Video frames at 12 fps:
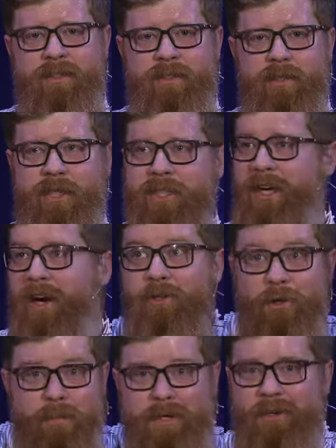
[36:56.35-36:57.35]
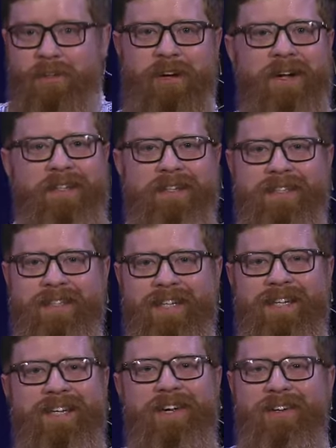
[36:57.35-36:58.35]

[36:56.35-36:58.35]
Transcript: You can talk to Him in your thoughts, He can hear